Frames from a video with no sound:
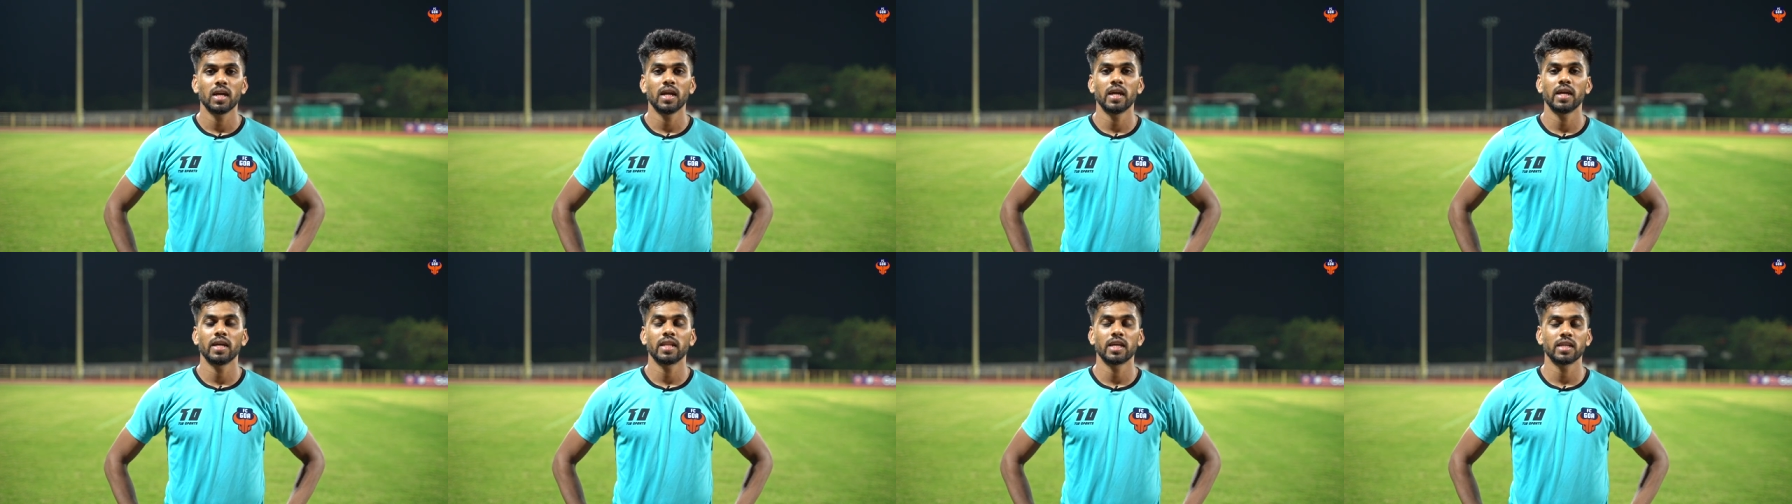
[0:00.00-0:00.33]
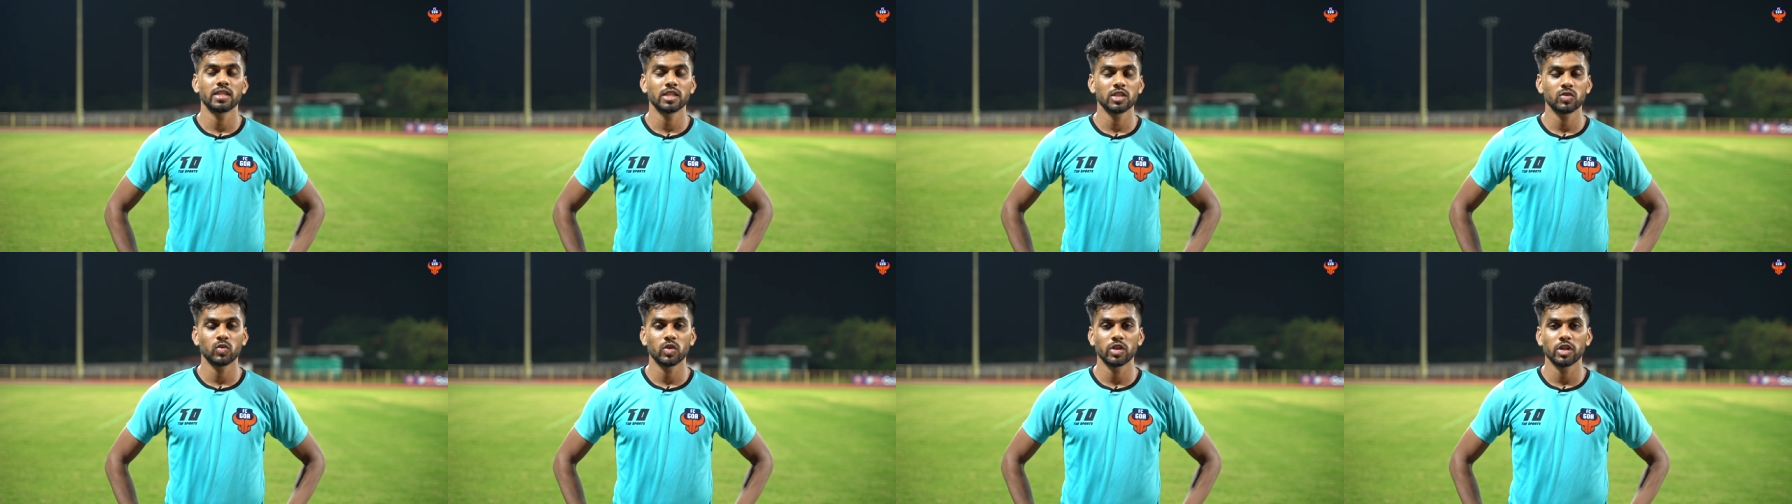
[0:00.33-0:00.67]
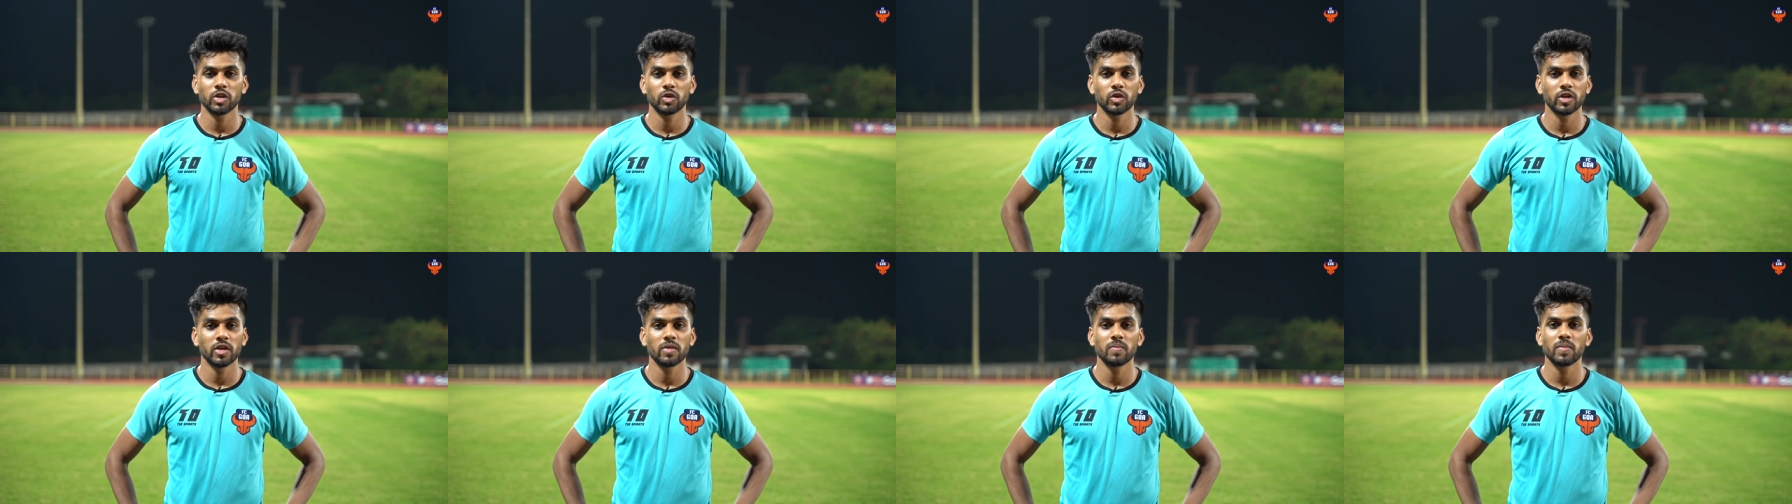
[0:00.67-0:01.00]
and I just
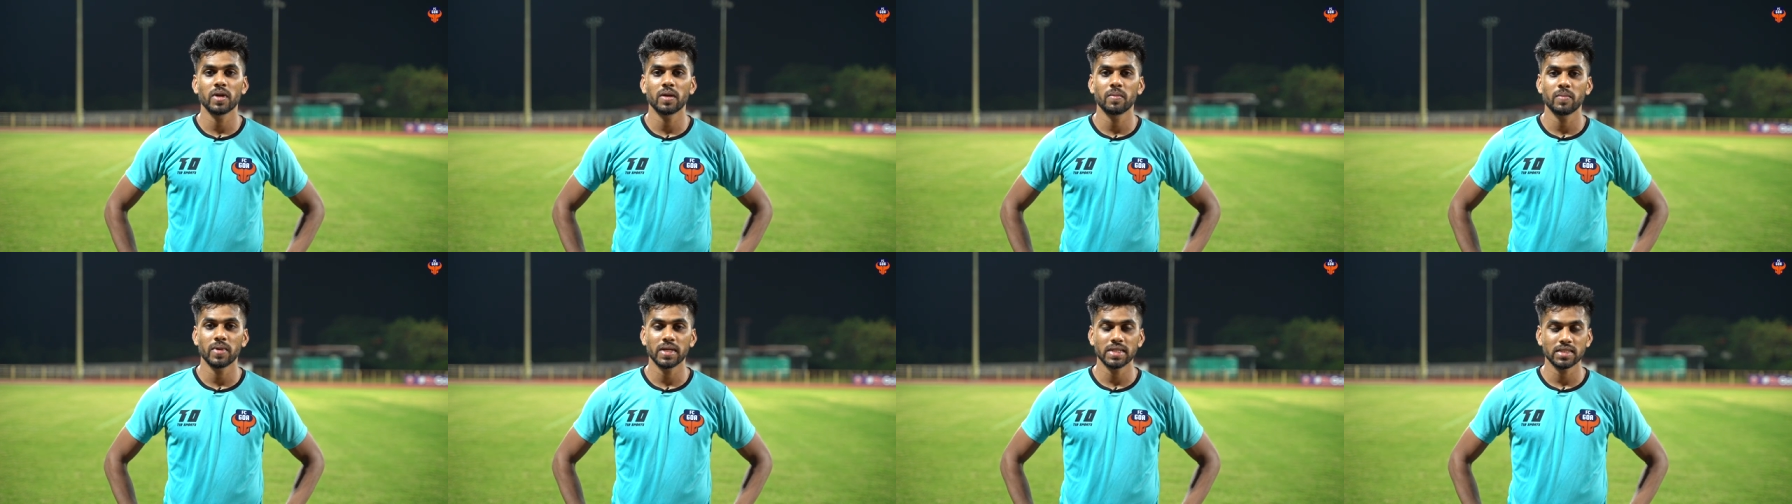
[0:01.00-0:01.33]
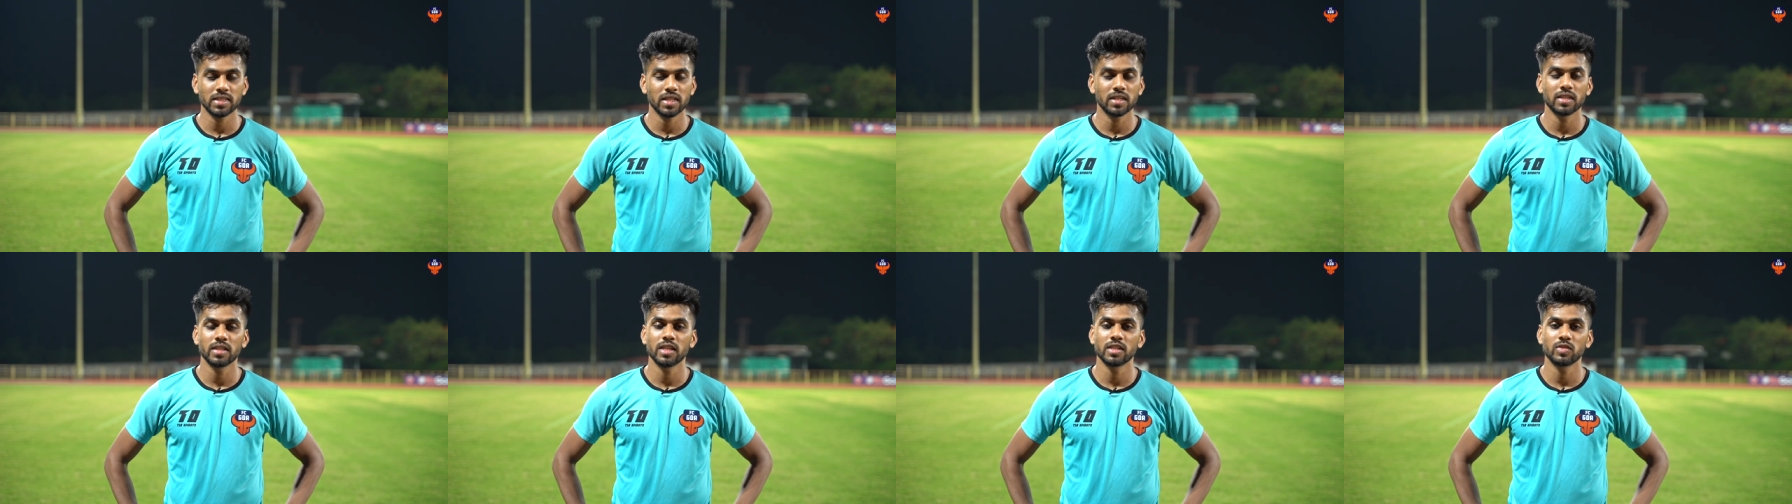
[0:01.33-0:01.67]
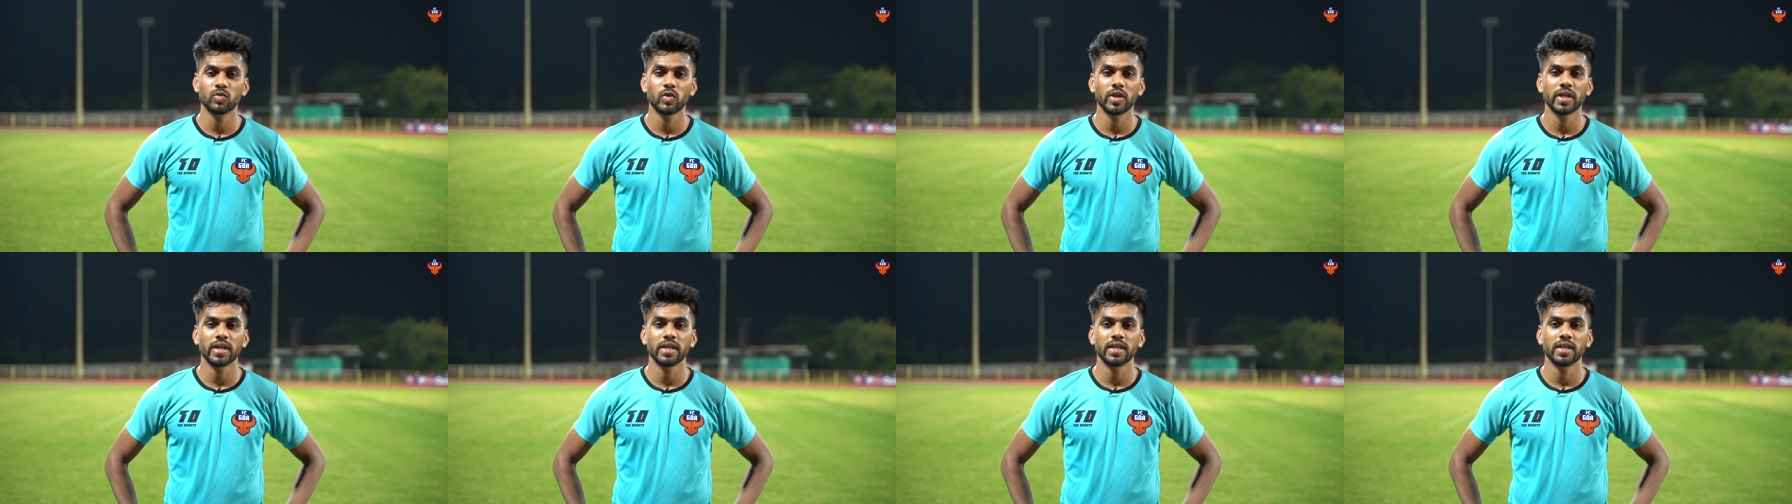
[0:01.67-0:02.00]
wanted to give my best, and that's
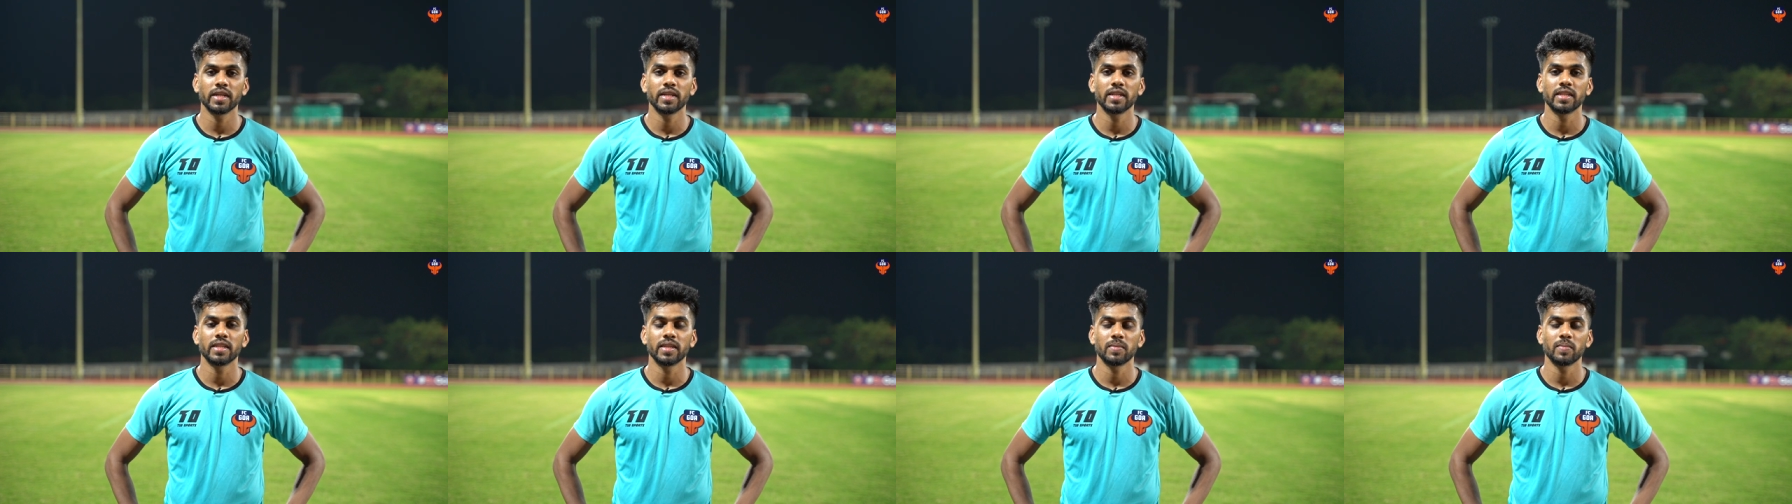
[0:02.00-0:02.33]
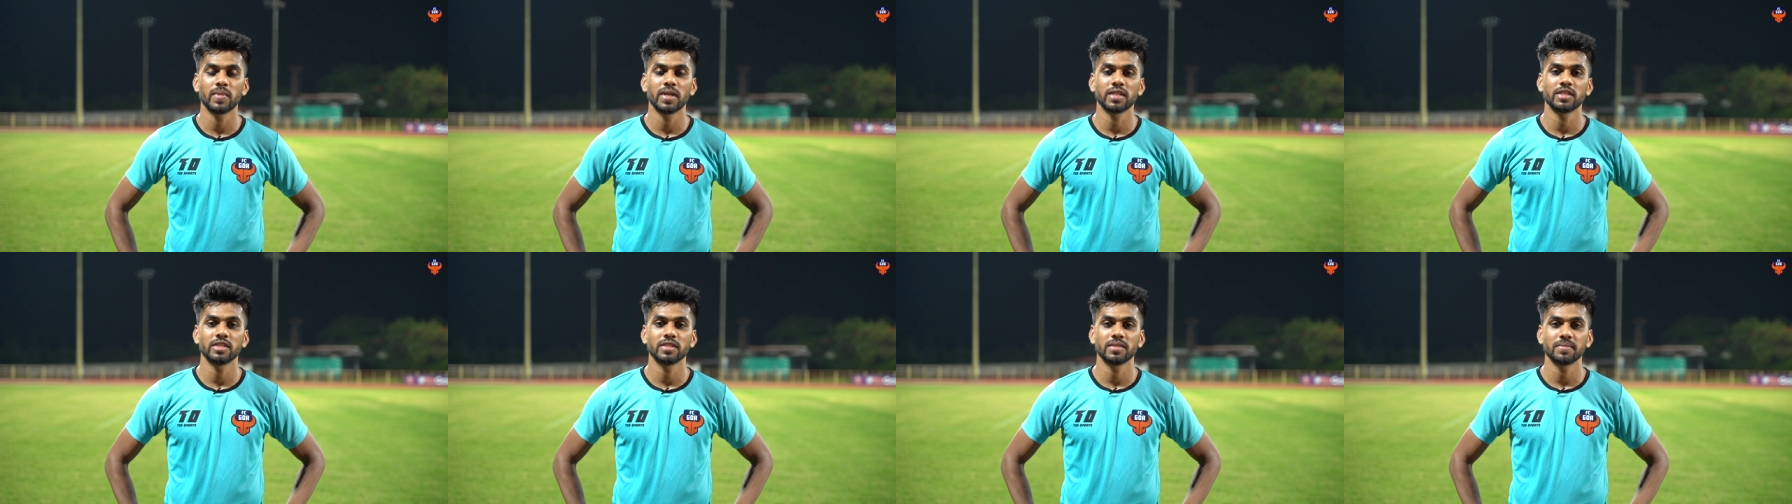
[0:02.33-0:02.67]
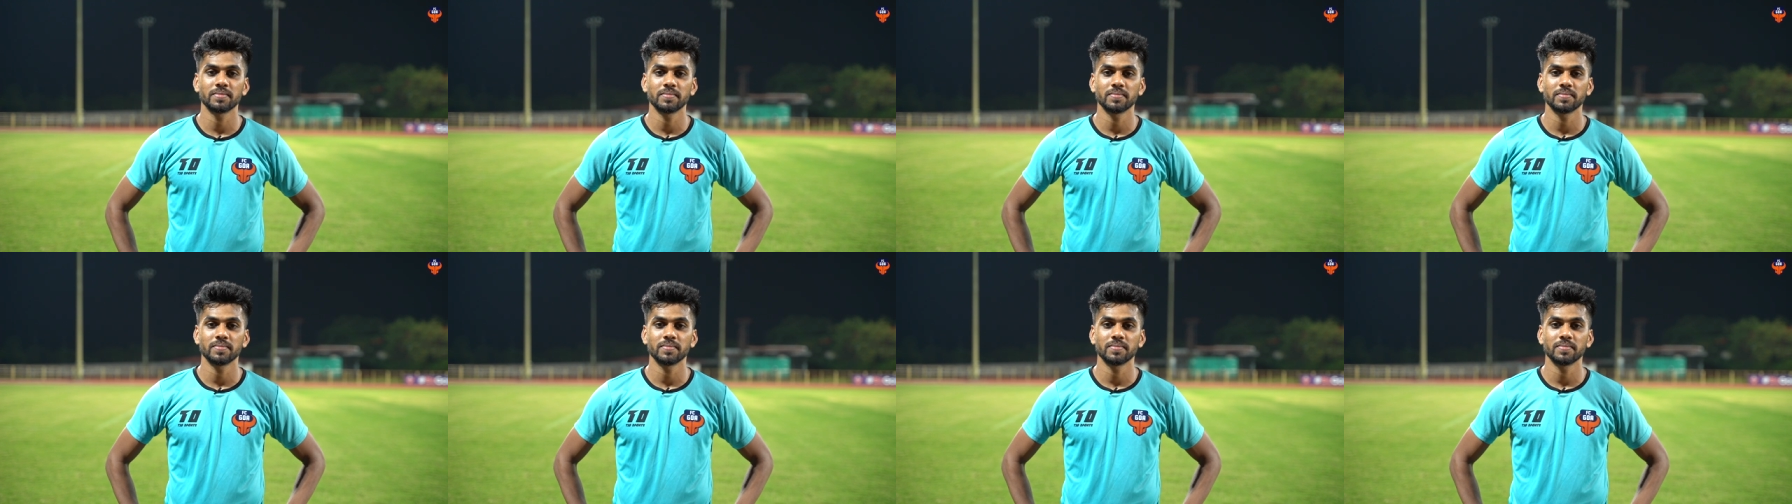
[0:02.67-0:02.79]
what I did in the match.